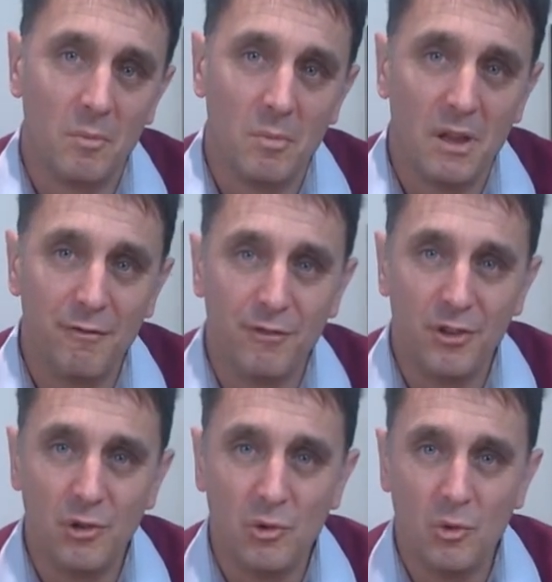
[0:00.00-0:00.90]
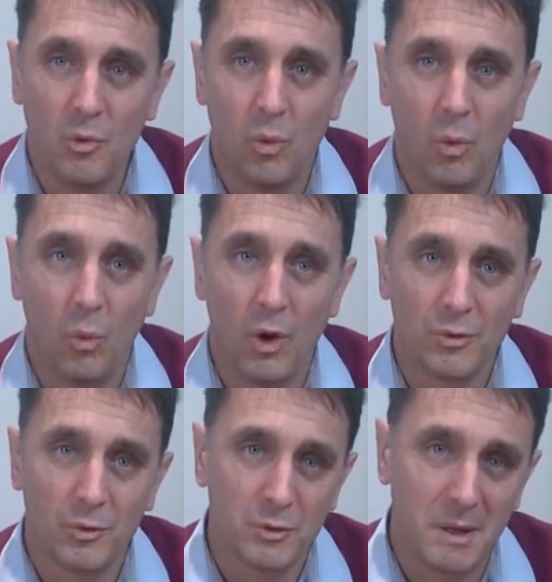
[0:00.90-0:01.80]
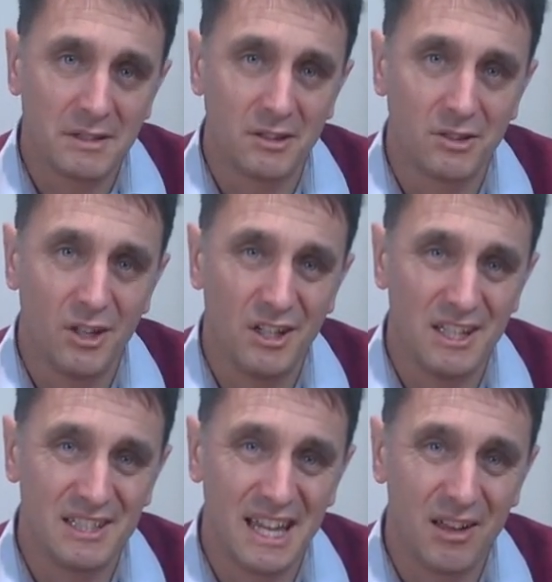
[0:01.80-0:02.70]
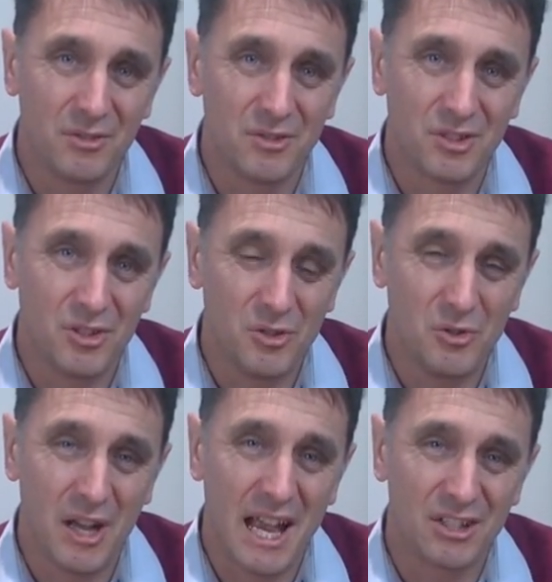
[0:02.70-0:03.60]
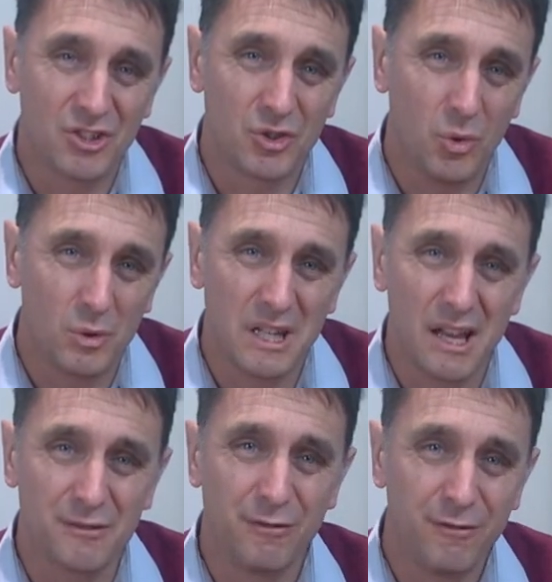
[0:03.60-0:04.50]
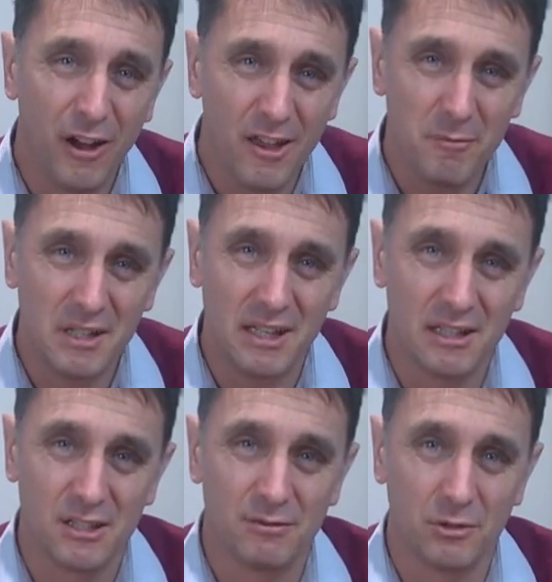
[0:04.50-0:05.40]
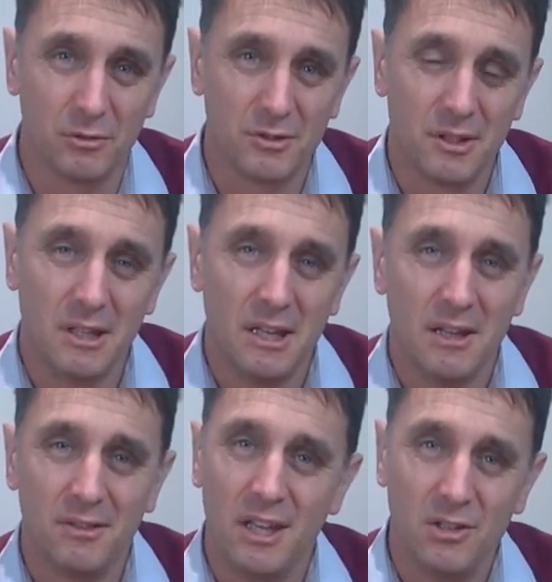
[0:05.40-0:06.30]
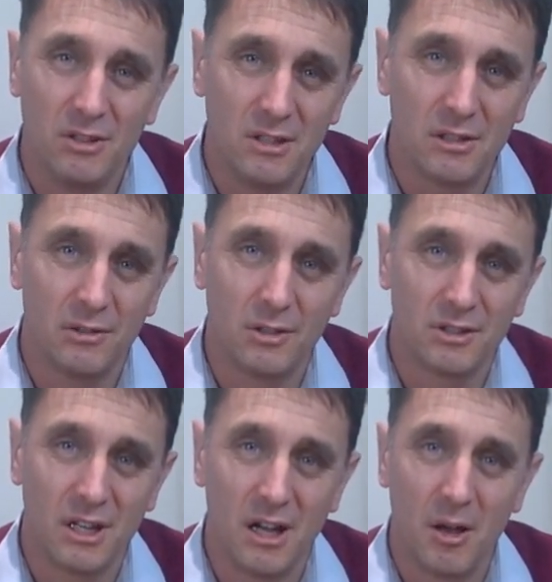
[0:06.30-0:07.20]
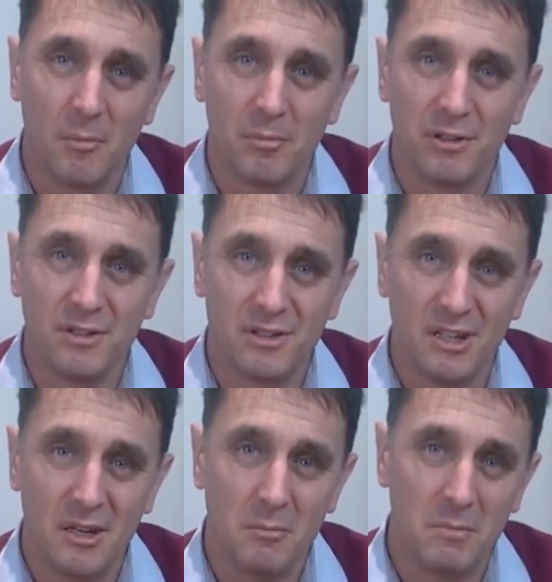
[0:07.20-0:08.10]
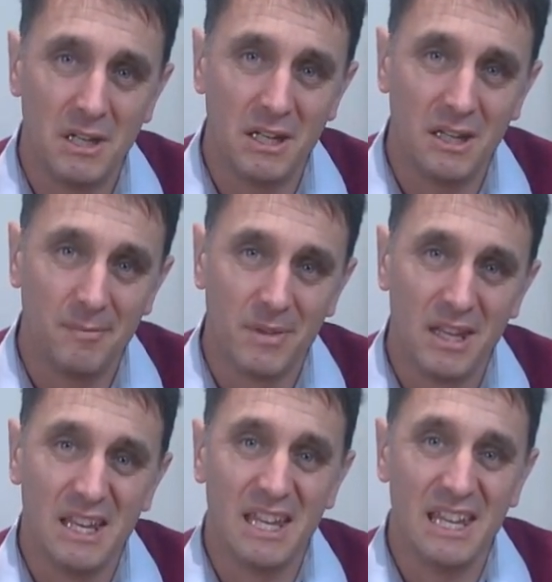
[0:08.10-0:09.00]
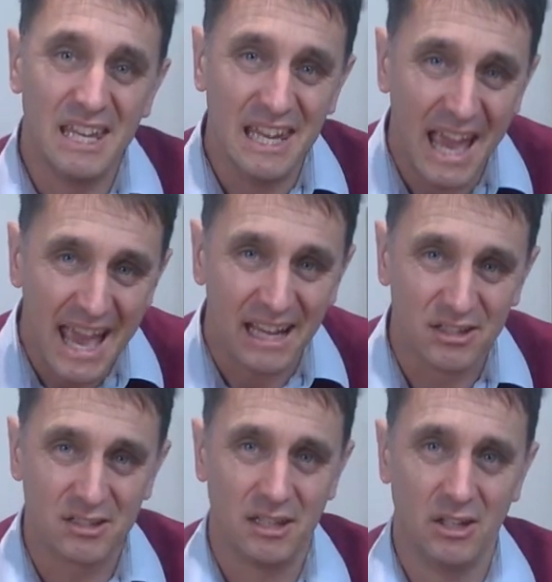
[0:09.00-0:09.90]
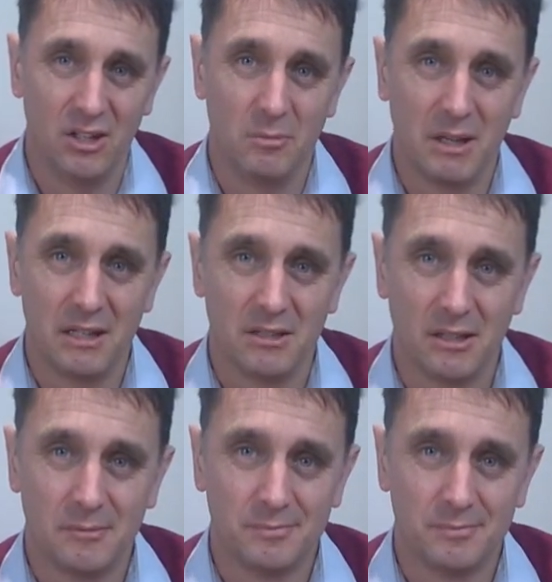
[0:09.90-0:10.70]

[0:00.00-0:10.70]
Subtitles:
If you want automatic turning down to as short as 5 minute intervals, then you need to look at our Brinsea Mini EX incubator.